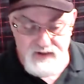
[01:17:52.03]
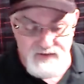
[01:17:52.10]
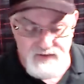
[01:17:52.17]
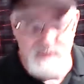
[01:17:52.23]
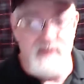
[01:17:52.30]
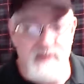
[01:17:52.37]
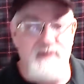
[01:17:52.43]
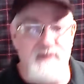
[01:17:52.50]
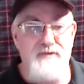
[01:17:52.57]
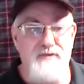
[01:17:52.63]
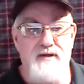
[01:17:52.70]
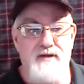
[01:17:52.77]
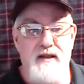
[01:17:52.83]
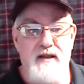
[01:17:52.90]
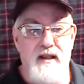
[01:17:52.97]
2 dogs,
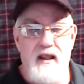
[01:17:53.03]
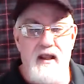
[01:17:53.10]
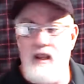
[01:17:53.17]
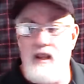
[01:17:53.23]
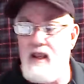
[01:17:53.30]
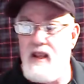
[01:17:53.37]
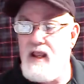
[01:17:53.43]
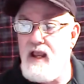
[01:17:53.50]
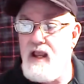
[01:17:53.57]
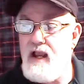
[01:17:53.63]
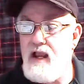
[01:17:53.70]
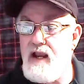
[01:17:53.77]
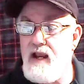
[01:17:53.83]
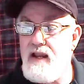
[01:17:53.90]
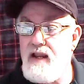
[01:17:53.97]

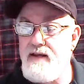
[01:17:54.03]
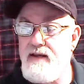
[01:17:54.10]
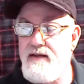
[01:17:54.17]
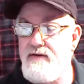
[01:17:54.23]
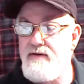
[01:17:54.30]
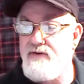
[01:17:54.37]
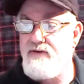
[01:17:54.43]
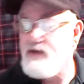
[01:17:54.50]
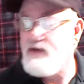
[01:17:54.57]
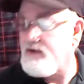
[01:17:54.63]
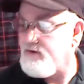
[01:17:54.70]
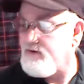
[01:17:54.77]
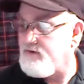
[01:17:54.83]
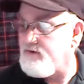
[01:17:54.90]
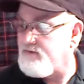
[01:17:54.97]
and I didn't shut it
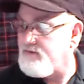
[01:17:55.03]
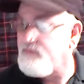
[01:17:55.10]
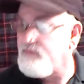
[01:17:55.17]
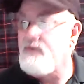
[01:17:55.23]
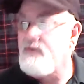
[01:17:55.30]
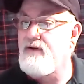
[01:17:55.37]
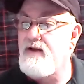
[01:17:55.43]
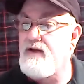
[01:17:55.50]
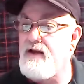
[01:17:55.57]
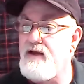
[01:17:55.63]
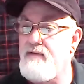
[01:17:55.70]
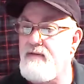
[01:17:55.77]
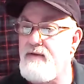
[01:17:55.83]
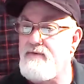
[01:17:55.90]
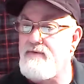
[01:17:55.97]
off.
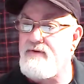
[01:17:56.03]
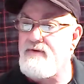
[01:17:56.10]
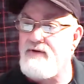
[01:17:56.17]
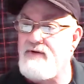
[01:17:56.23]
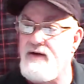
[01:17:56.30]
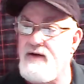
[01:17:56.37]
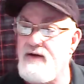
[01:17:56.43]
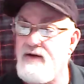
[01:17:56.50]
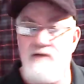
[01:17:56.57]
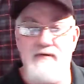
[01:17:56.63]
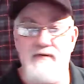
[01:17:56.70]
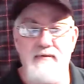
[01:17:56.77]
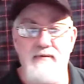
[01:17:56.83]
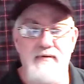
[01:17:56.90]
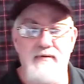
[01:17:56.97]
Never do shut it off,
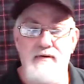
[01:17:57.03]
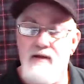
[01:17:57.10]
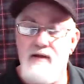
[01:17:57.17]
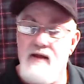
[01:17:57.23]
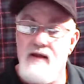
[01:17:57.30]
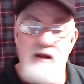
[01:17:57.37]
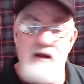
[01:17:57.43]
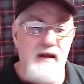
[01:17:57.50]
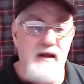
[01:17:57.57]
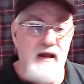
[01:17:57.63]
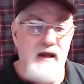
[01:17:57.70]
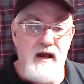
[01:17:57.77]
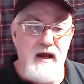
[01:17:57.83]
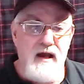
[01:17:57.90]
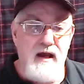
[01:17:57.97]
Rob.
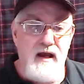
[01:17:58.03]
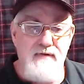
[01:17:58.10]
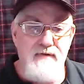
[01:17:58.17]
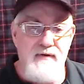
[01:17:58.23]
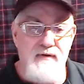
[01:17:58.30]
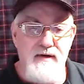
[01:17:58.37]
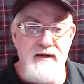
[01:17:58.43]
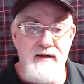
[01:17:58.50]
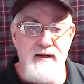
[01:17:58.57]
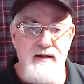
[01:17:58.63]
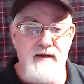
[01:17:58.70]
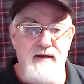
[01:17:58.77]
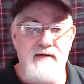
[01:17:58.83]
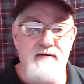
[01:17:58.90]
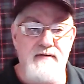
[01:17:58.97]
I have no idea.
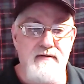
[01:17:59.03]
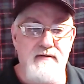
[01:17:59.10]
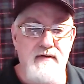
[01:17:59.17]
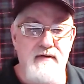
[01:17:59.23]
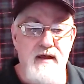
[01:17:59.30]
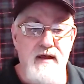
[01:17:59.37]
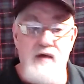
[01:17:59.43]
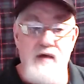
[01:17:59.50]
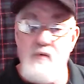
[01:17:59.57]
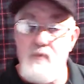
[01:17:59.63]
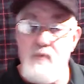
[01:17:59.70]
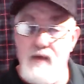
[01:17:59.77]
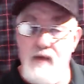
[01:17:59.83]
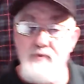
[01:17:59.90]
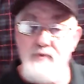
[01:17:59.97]

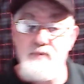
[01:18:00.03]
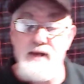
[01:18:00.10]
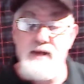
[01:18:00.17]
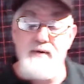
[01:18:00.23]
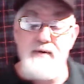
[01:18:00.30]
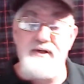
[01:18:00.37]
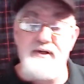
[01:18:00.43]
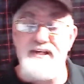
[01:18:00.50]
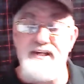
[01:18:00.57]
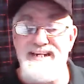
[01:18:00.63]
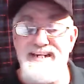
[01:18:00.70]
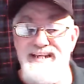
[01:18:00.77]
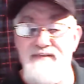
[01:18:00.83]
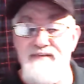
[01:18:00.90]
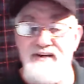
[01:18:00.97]
Well, it was 1 hour and
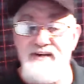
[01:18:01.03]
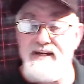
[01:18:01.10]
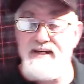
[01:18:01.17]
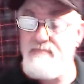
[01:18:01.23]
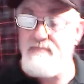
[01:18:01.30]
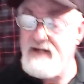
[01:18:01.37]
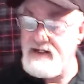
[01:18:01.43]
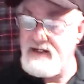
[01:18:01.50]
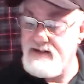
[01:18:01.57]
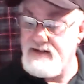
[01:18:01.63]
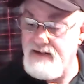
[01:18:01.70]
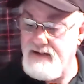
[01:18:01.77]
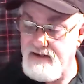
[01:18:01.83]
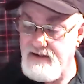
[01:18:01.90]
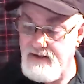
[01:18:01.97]
17 minutes, so
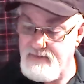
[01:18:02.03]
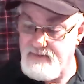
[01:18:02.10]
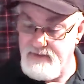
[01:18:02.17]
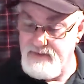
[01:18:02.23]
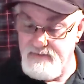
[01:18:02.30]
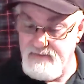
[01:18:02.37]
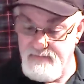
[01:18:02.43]
that was